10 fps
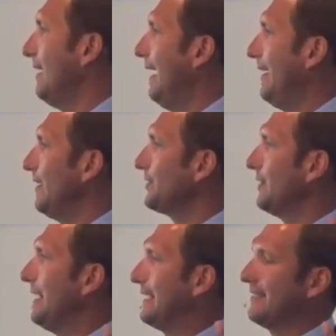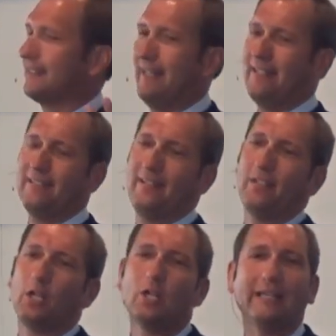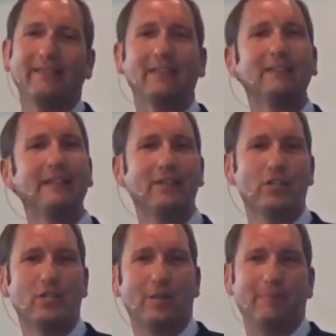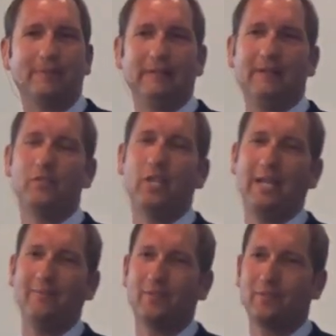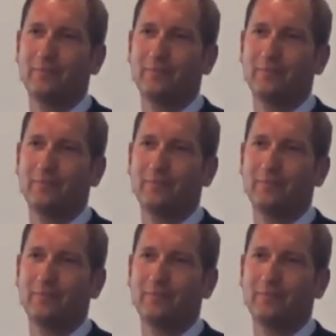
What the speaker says: I'd also like us next then to look at the leadership of James,